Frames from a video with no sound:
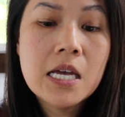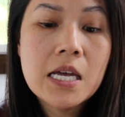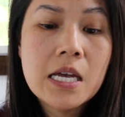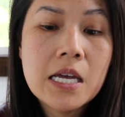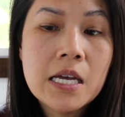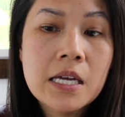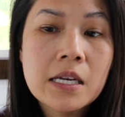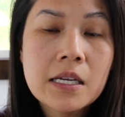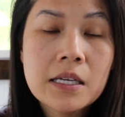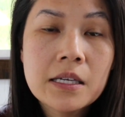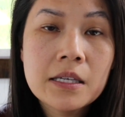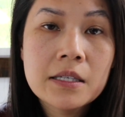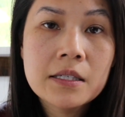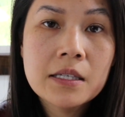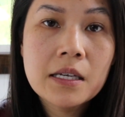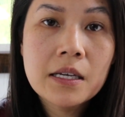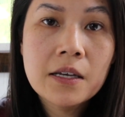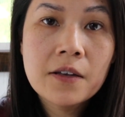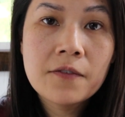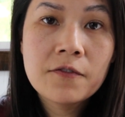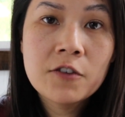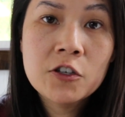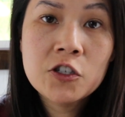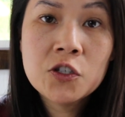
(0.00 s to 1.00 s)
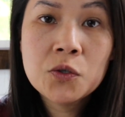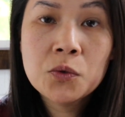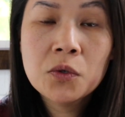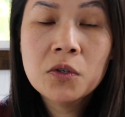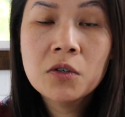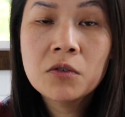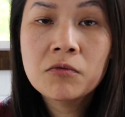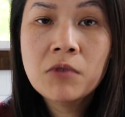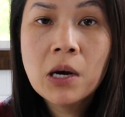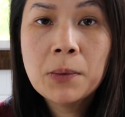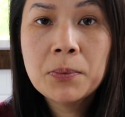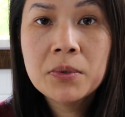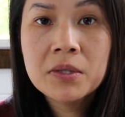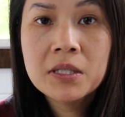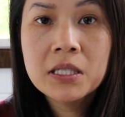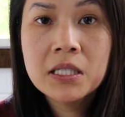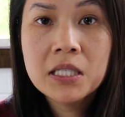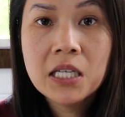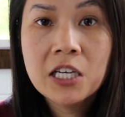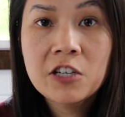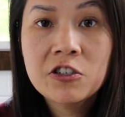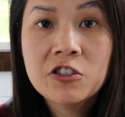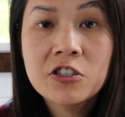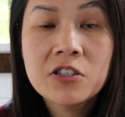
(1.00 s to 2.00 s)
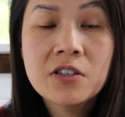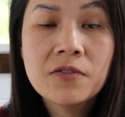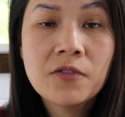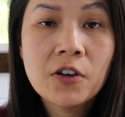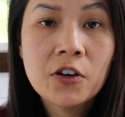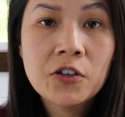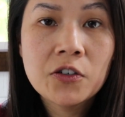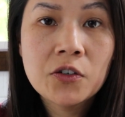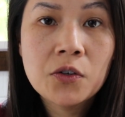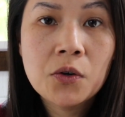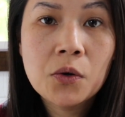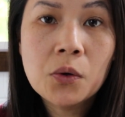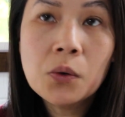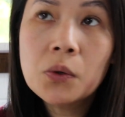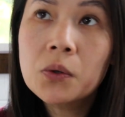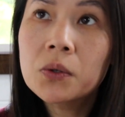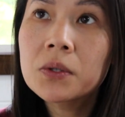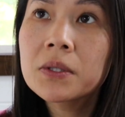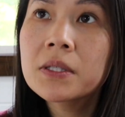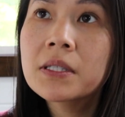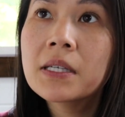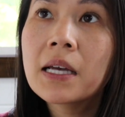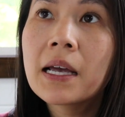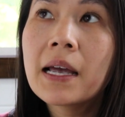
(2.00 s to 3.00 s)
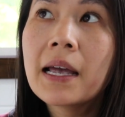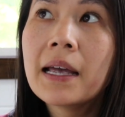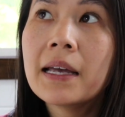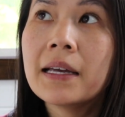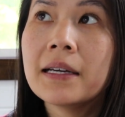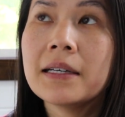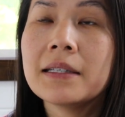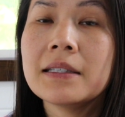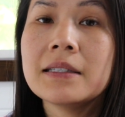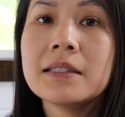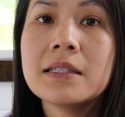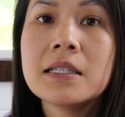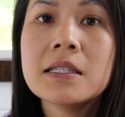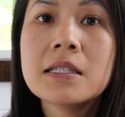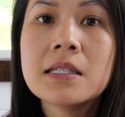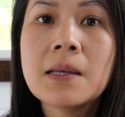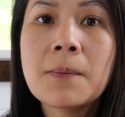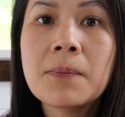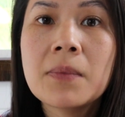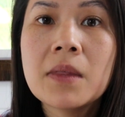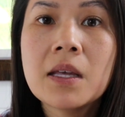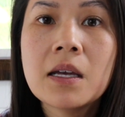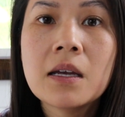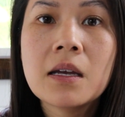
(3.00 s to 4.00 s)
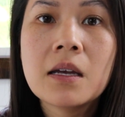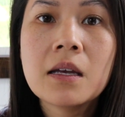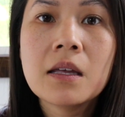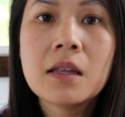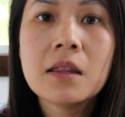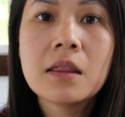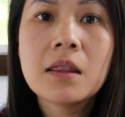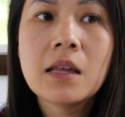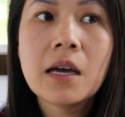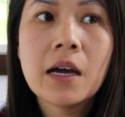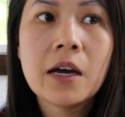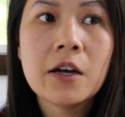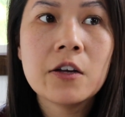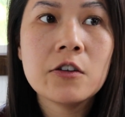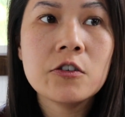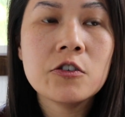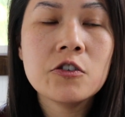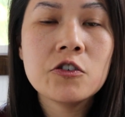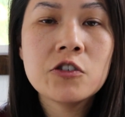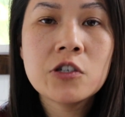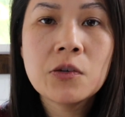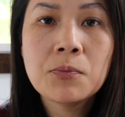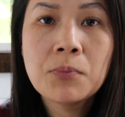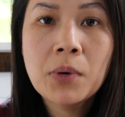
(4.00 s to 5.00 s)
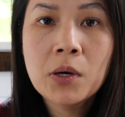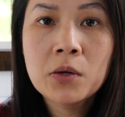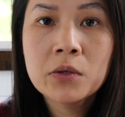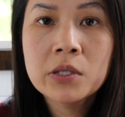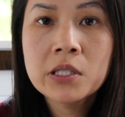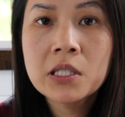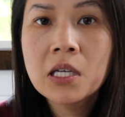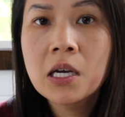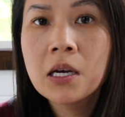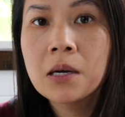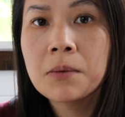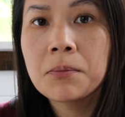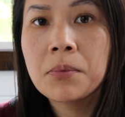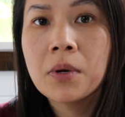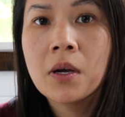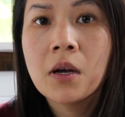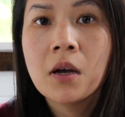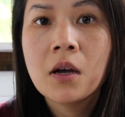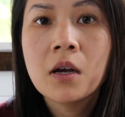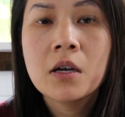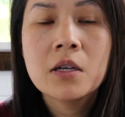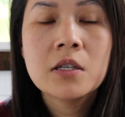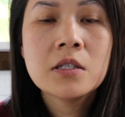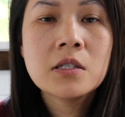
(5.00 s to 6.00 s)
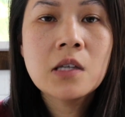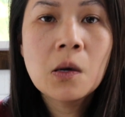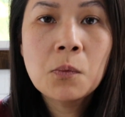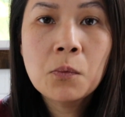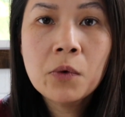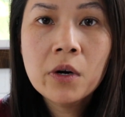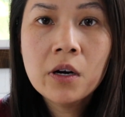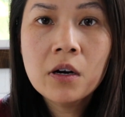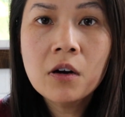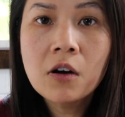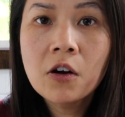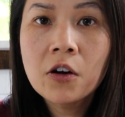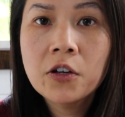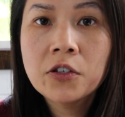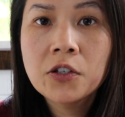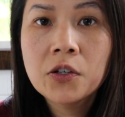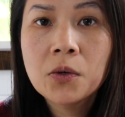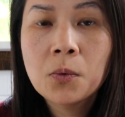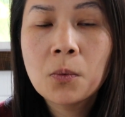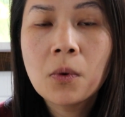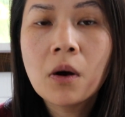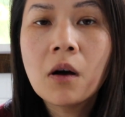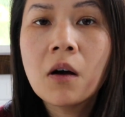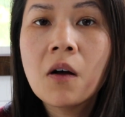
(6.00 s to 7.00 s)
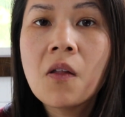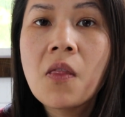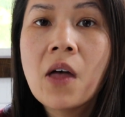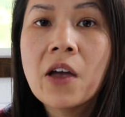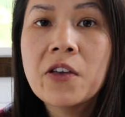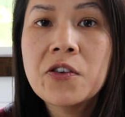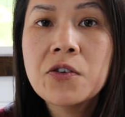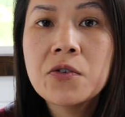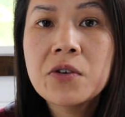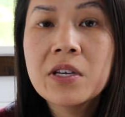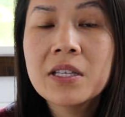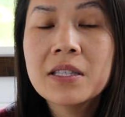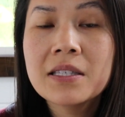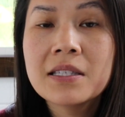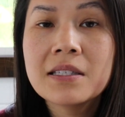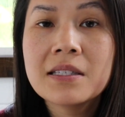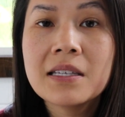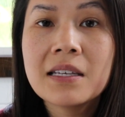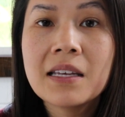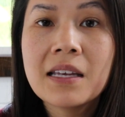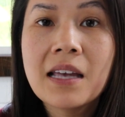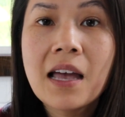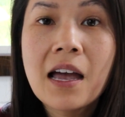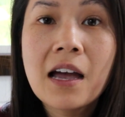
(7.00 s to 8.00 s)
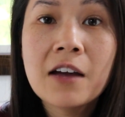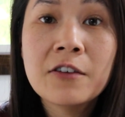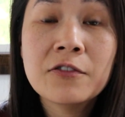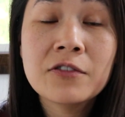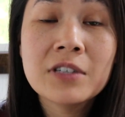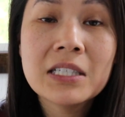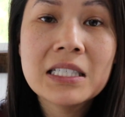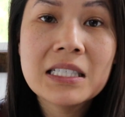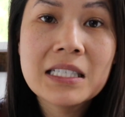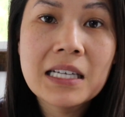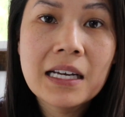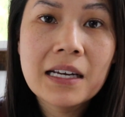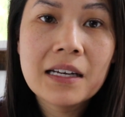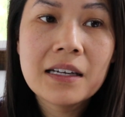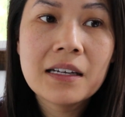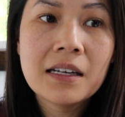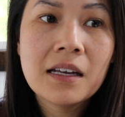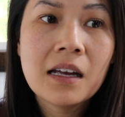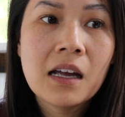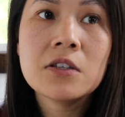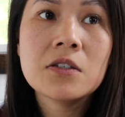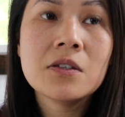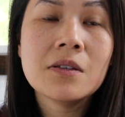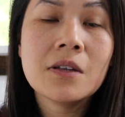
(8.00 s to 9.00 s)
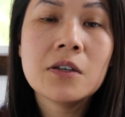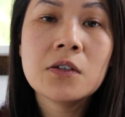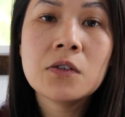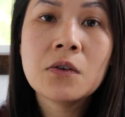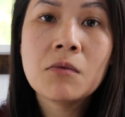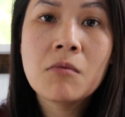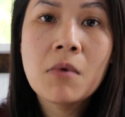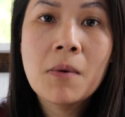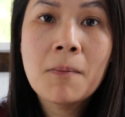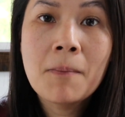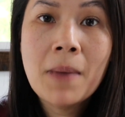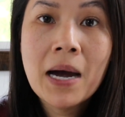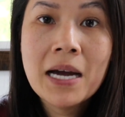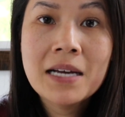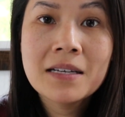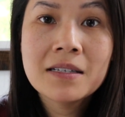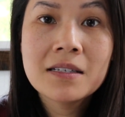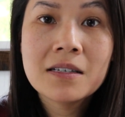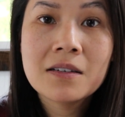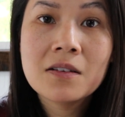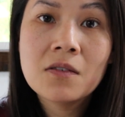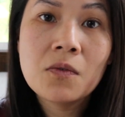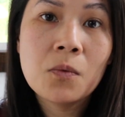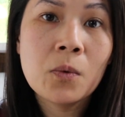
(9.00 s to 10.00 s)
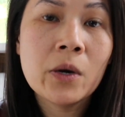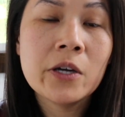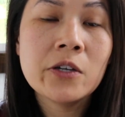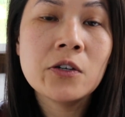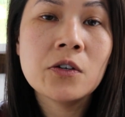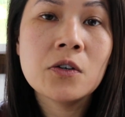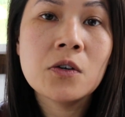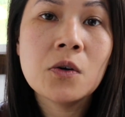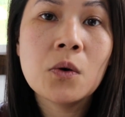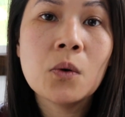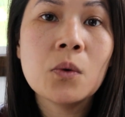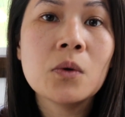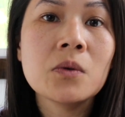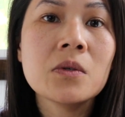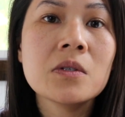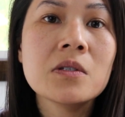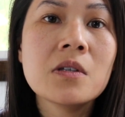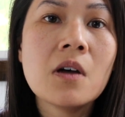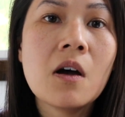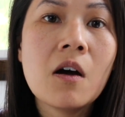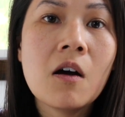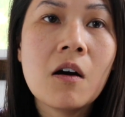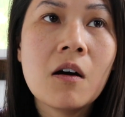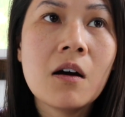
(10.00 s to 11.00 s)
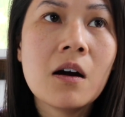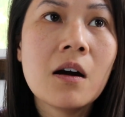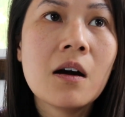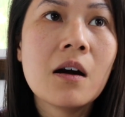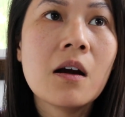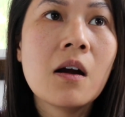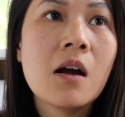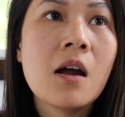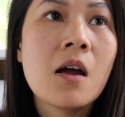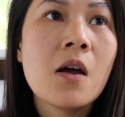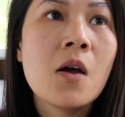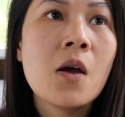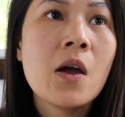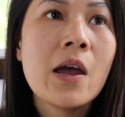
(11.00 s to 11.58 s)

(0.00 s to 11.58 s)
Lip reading: It is a visual representation of all your goals, and it's something that you should post up somewhere on your wall that you can see every day so that you're reminded of what your goals are.